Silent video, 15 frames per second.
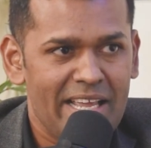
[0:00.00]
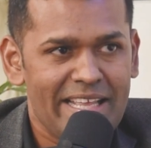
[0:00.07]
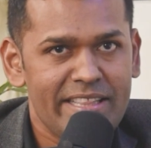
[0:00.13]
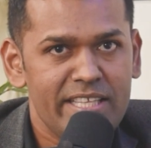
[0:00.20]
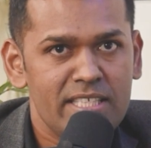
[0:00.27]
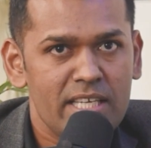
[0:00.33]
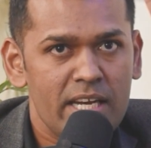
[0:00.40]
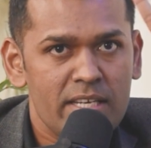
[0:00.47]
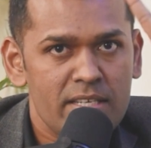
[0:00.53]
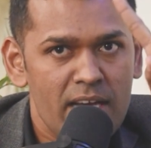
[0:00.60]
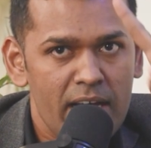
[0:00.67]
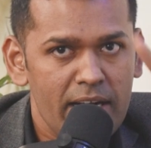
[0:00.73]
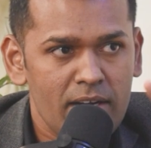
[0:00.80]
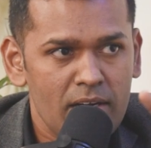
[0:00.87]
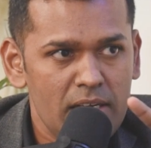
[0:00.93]
these are in
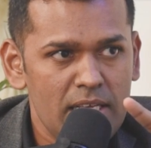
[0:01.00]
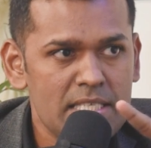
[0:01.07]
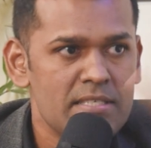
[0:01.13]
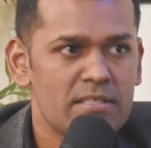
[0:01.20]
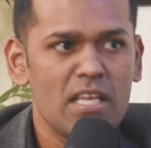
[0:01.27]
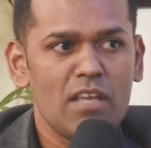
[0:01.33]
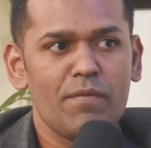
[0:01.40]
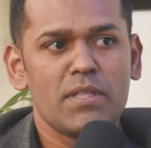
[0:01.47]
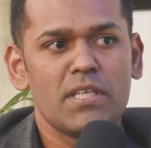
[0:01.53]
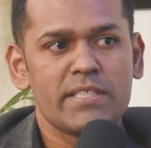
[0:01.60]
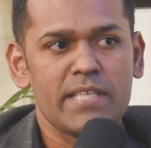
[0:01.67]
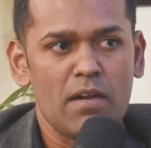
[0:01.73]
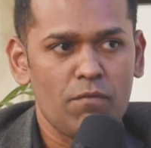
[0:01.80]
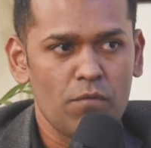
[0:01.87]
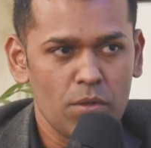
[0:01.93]
directly sync with the
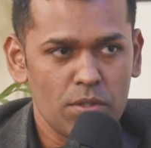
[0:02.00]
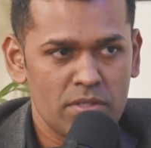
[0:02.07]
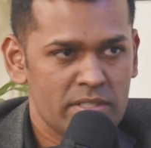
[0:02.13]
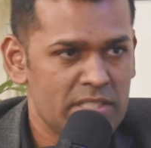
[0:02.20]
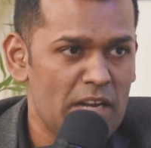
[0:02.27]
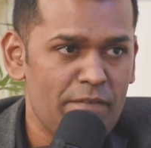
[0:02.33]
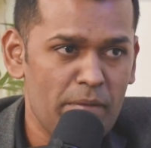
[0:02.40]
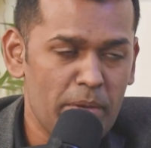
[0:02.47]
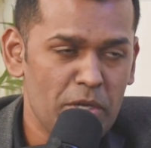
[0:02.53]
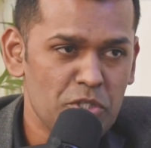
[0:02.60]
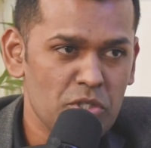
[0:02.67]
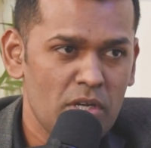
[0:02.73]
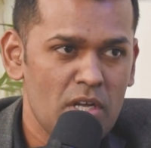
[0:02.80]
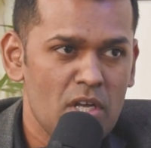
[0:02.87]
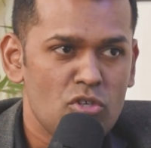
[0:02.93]
self-worth, self-image.